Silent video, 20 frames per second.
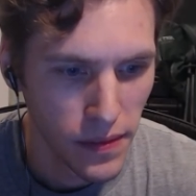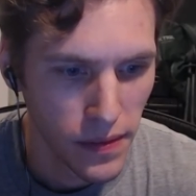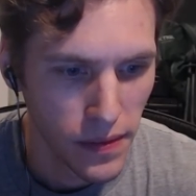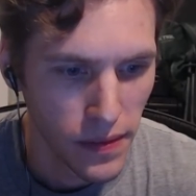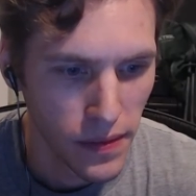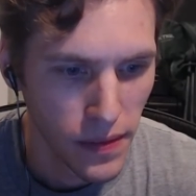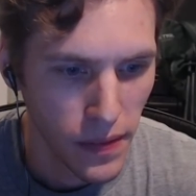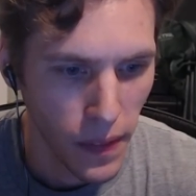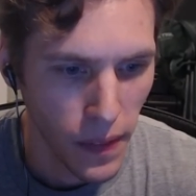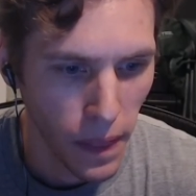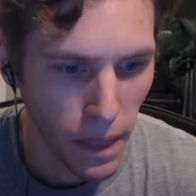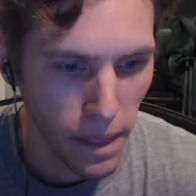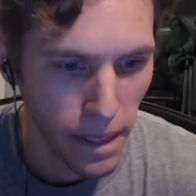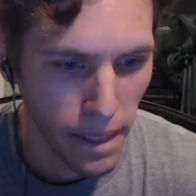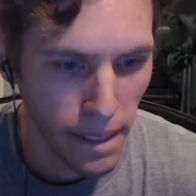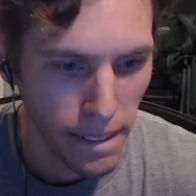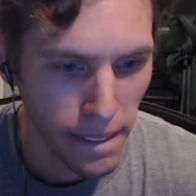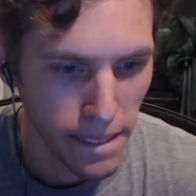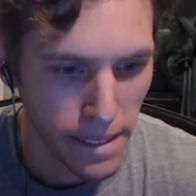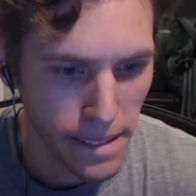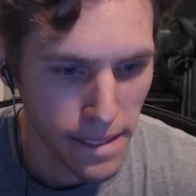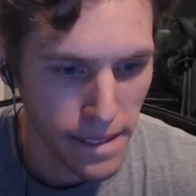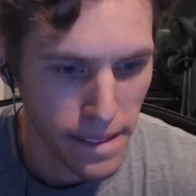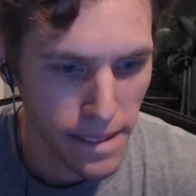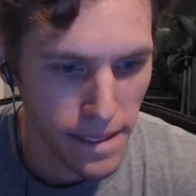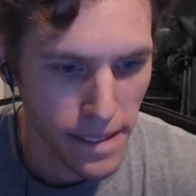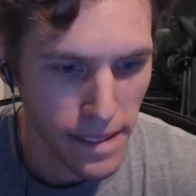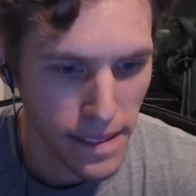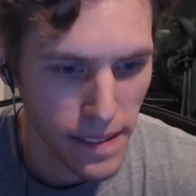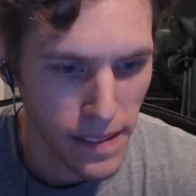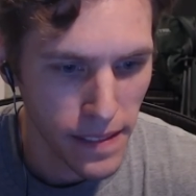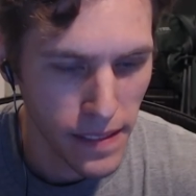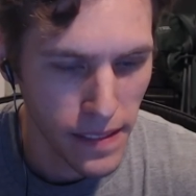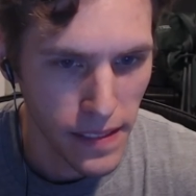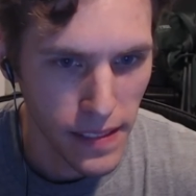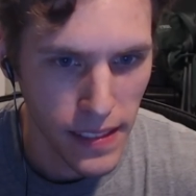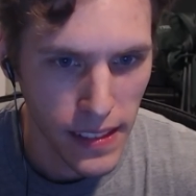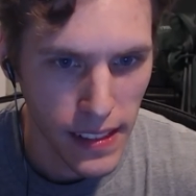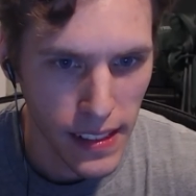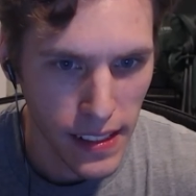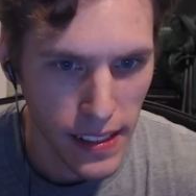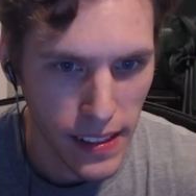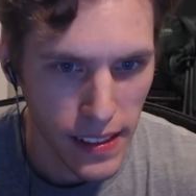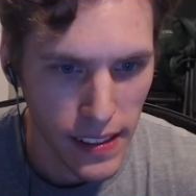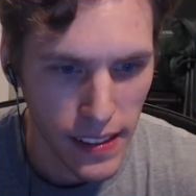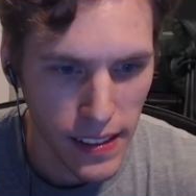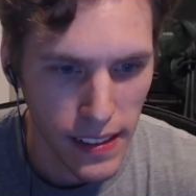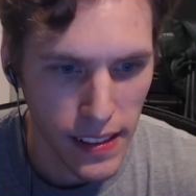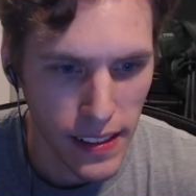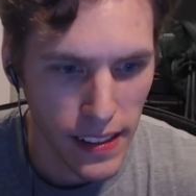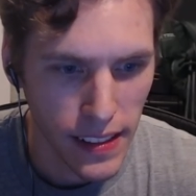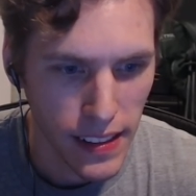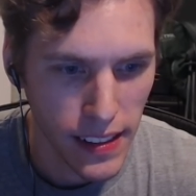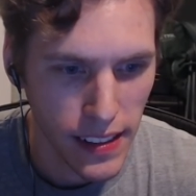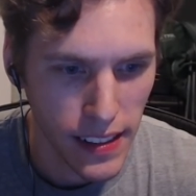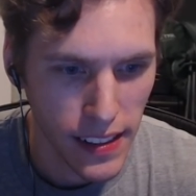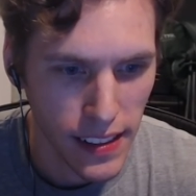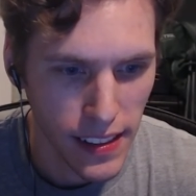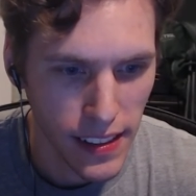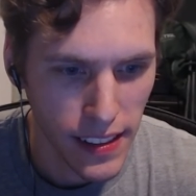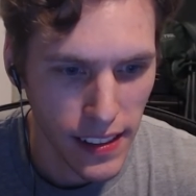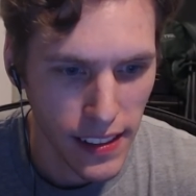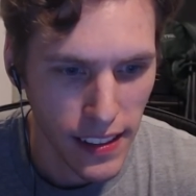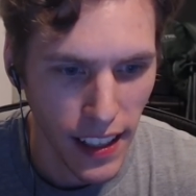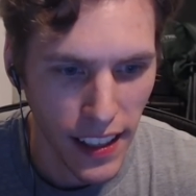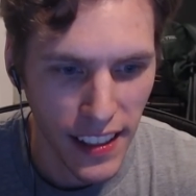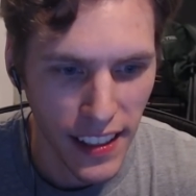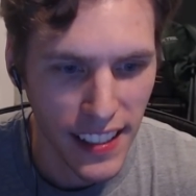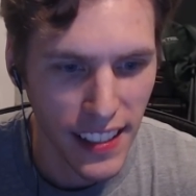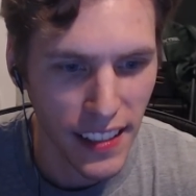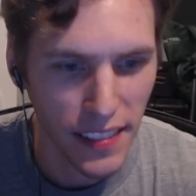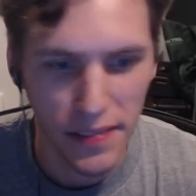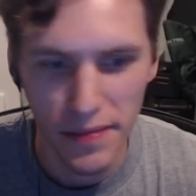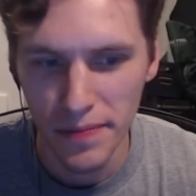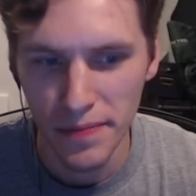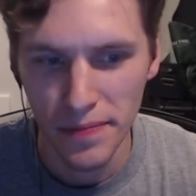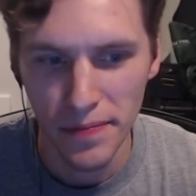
Yeah. Got it. No, this Bobby is.